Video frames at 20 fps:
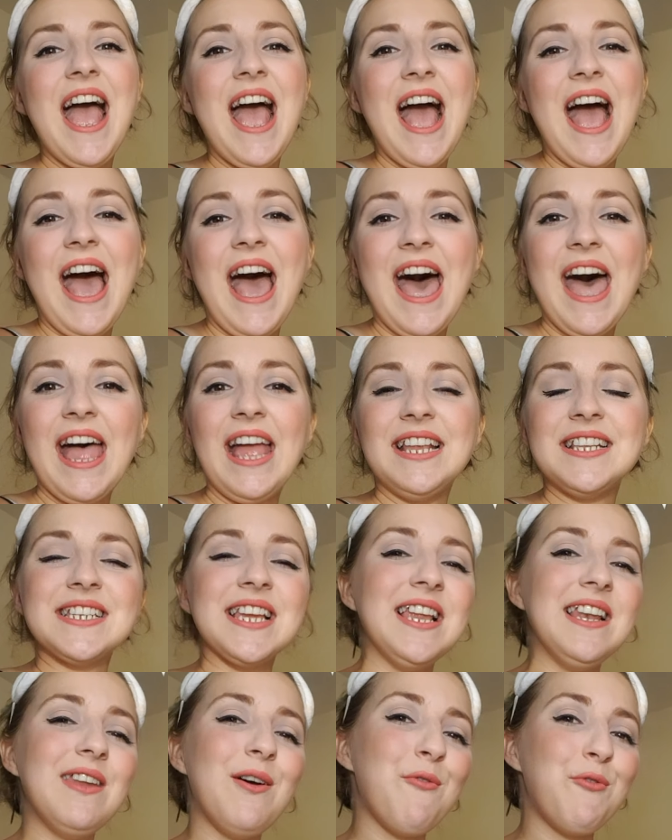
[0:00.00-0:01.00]
and
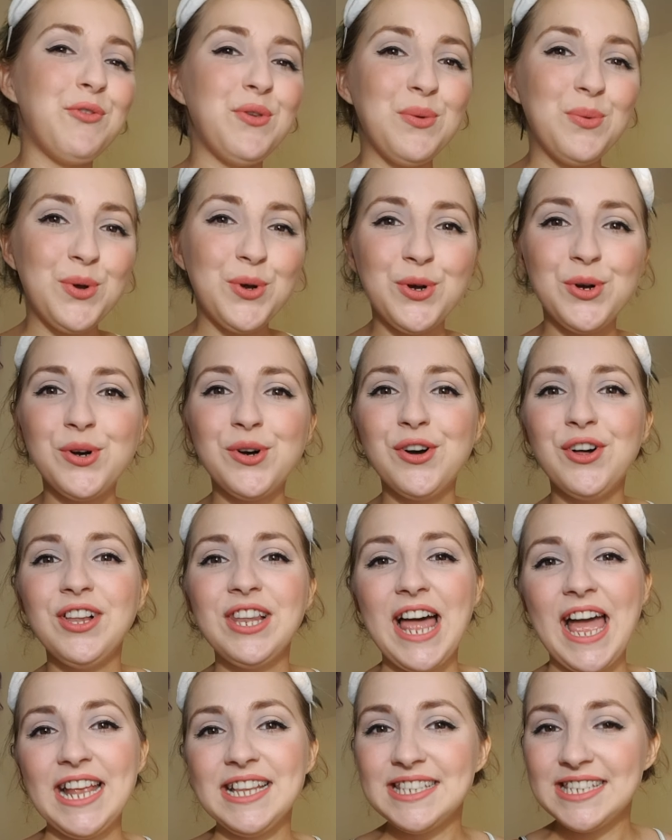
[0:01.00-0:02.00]
I love you all,
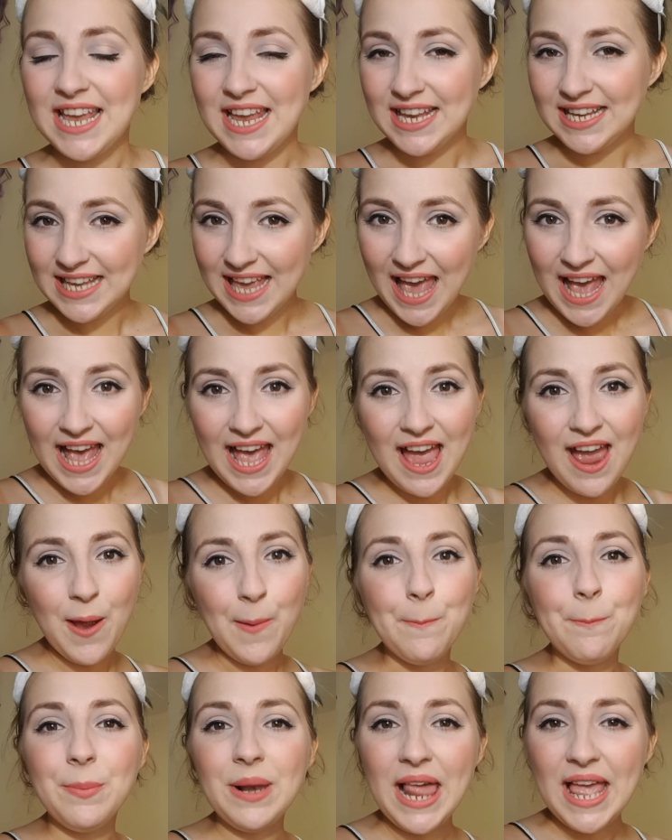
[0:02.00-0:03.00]
and take care
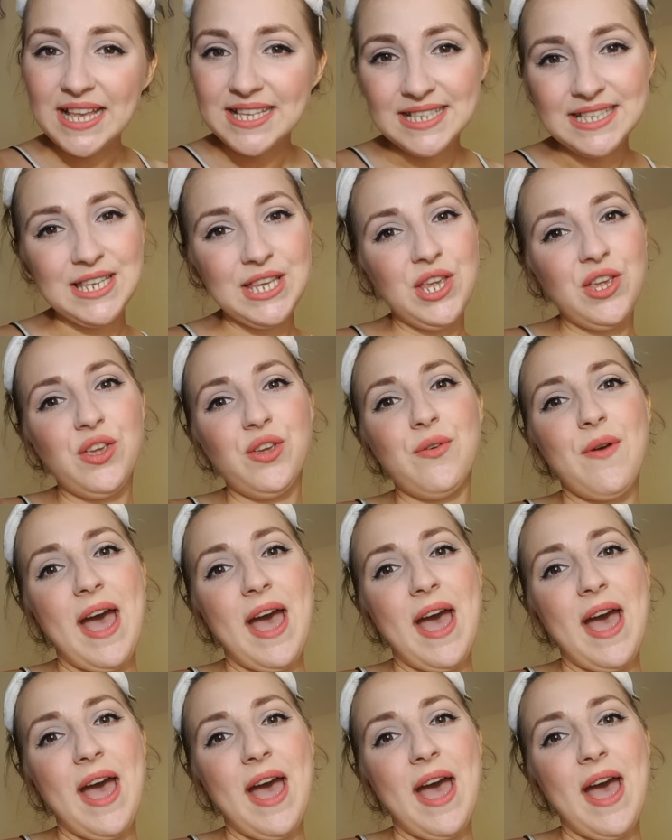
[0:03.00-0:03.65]
and bless you,